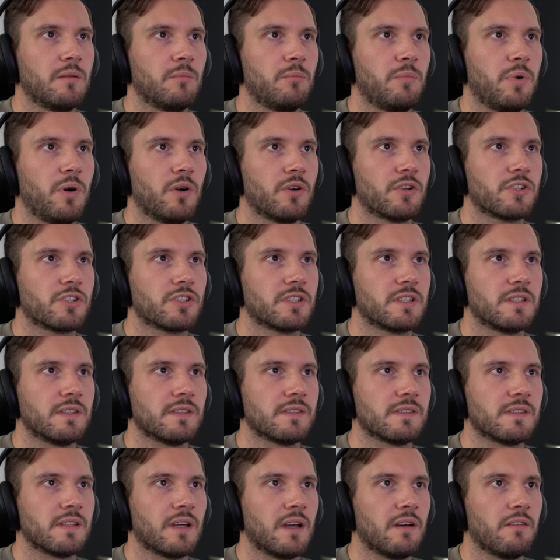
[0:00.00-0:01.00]
push this
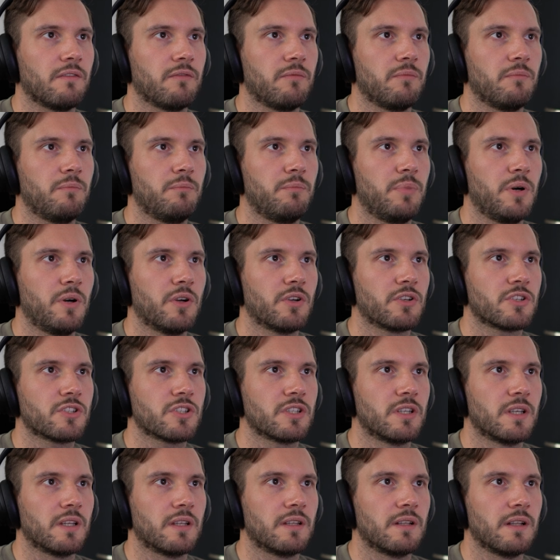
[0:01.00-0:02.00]
stuff. Push
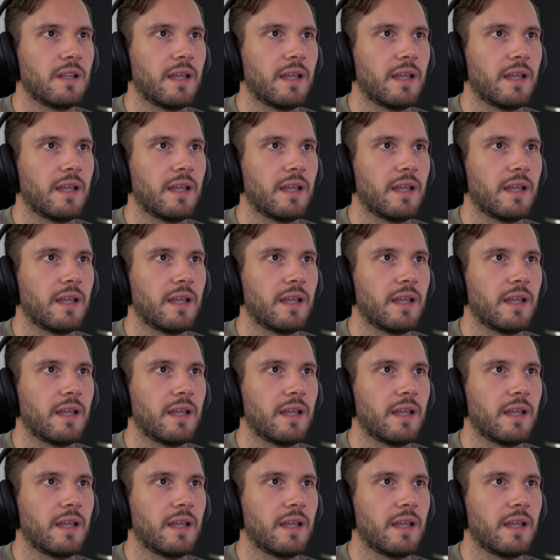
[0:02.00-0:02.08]
it.